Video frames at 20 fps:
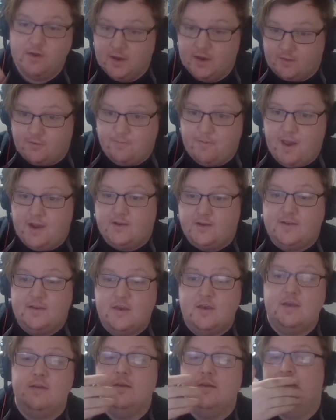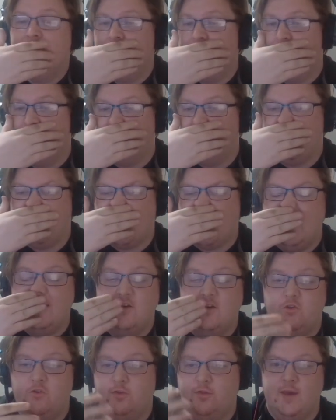Expect it. Like, I
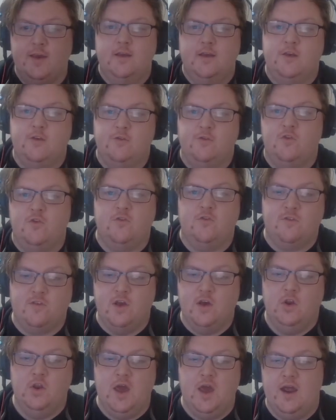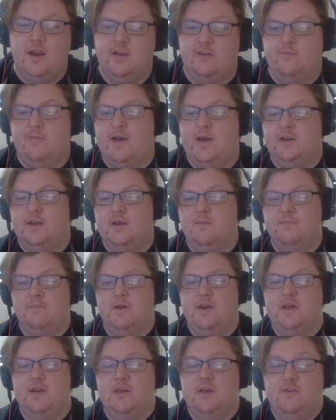do think you should still not expect it, but
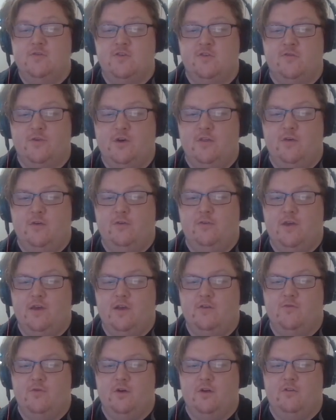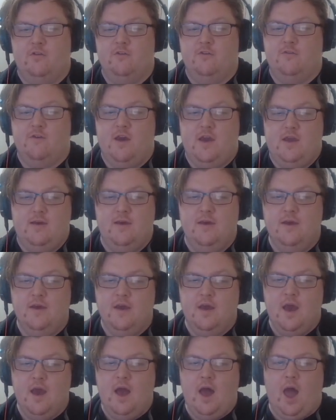it is just one of those things where it's just like,
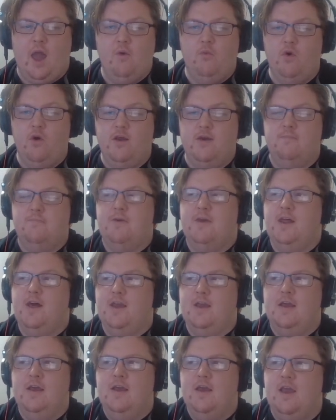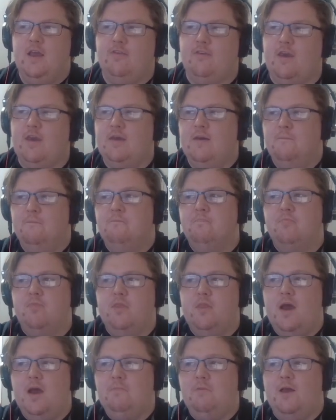I wouldn't be like... It's like,
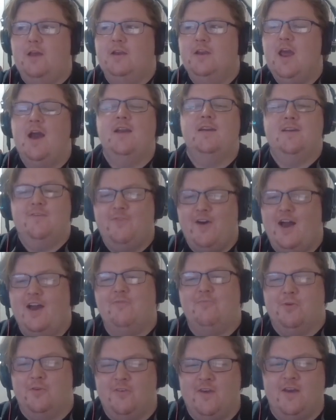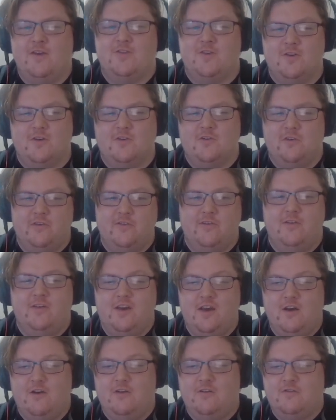I'm like 95% sure Chris
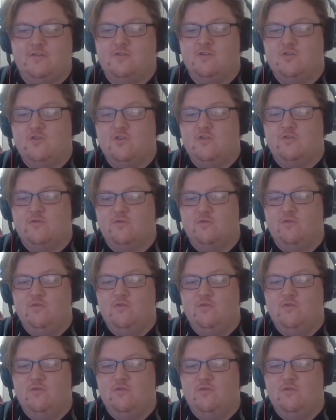Gutierrez should just,